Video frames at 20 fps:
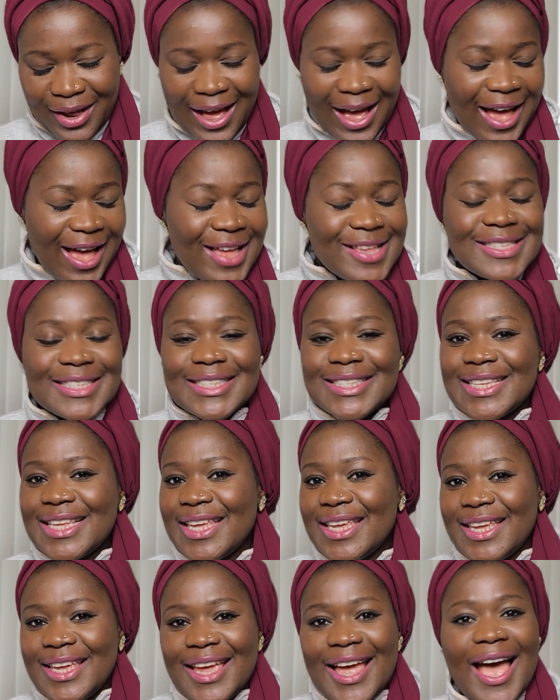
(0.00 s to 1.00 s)
I
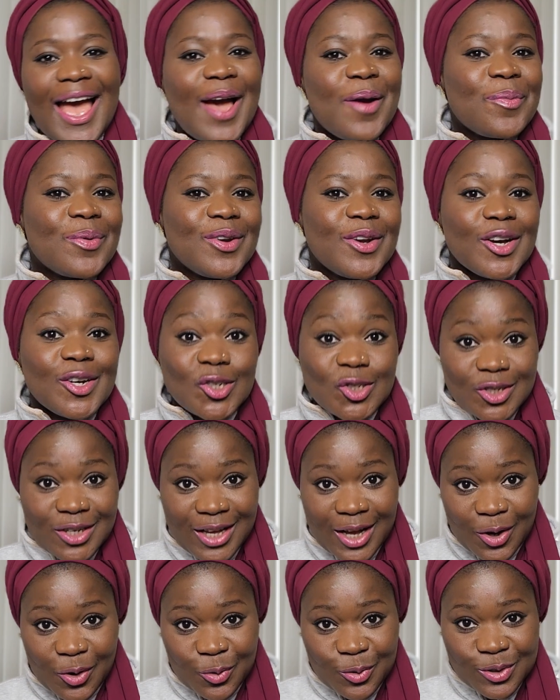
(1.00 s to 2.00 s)
would not
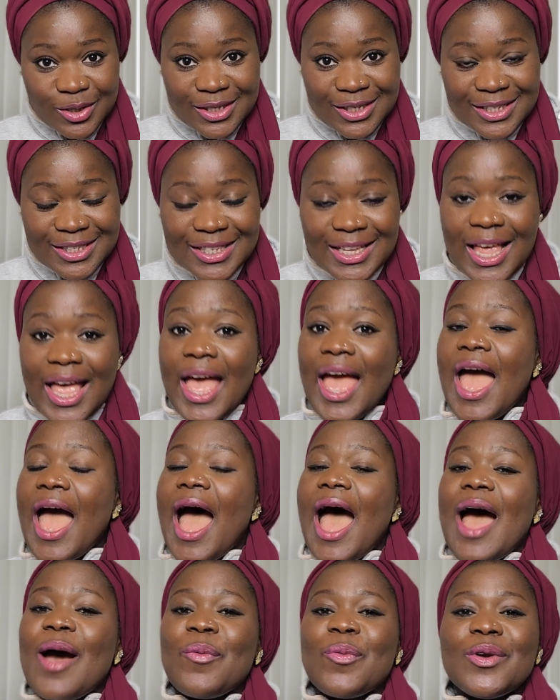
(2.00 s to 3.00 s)
sugarcoat it.
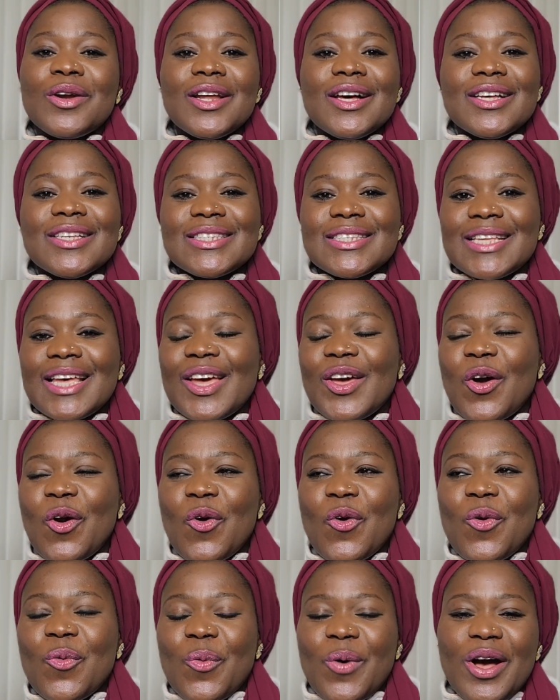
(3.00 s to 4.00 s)
I would not say,
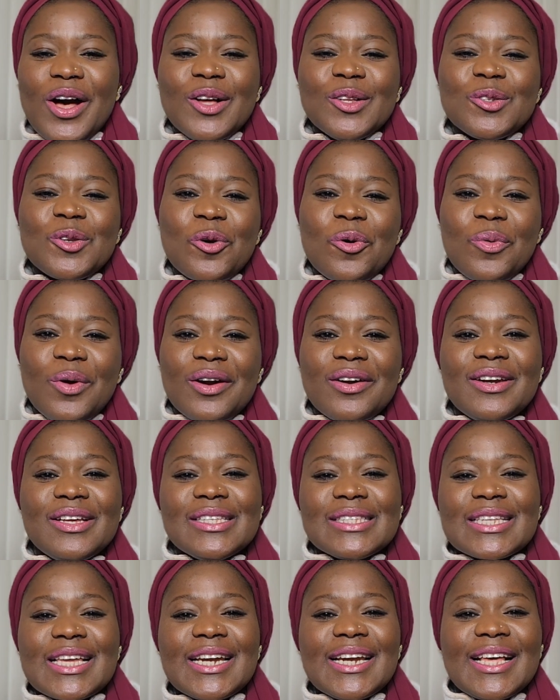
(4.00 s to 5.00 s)
oh, well, don't
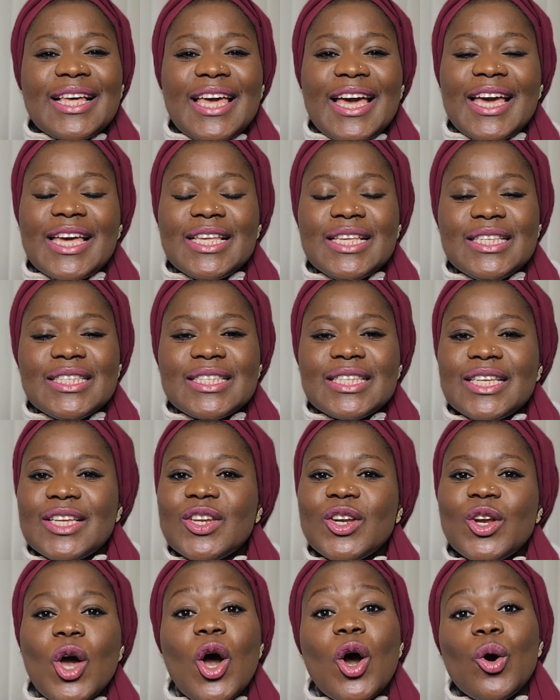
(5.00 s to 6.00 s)
worry, it's going to get
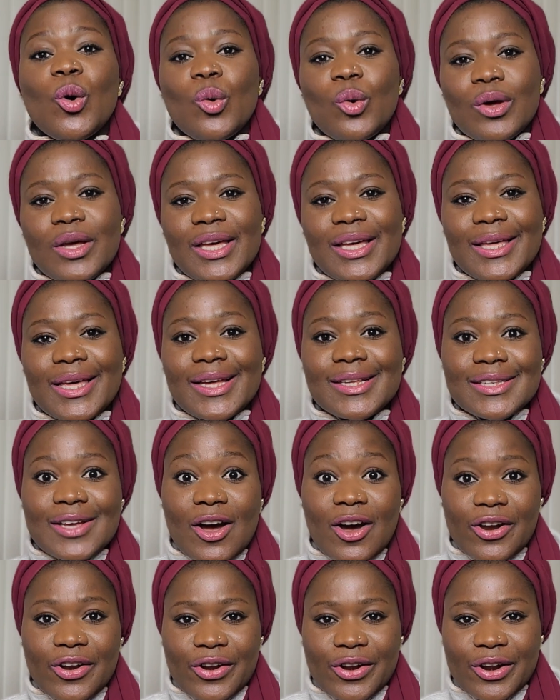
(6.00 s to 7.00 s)
easy. No, it gets
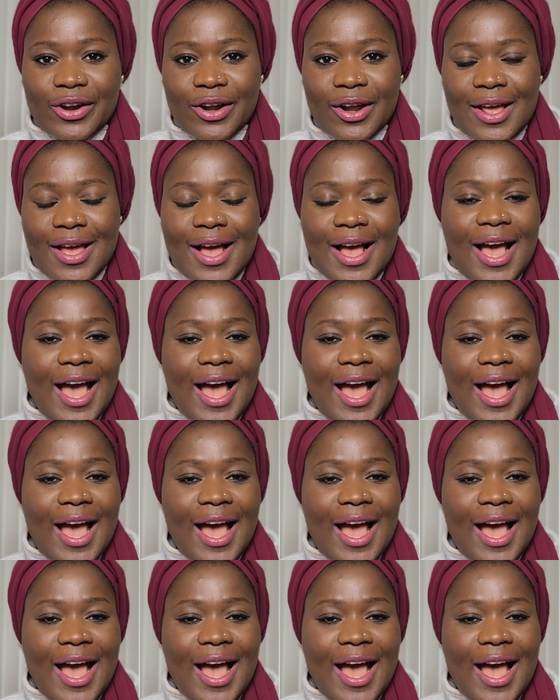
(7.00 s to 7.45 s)
harder.